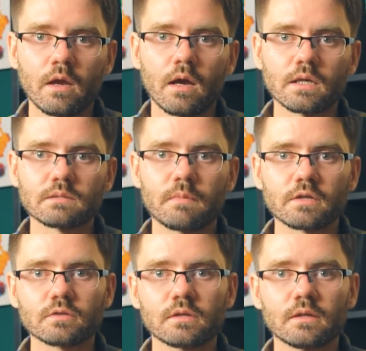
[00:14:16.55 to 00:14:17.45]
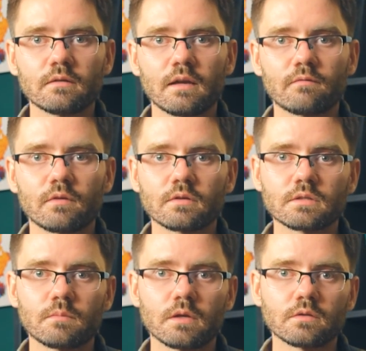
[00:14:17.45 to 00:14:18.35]
especially if there's
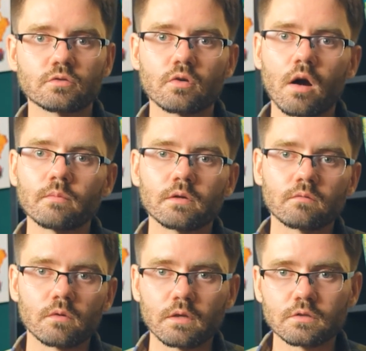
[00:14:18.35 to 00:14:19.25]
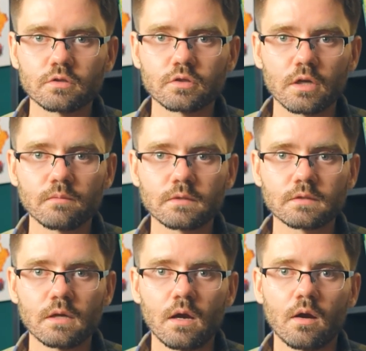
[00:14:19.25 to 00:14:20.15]
been trauma in relationships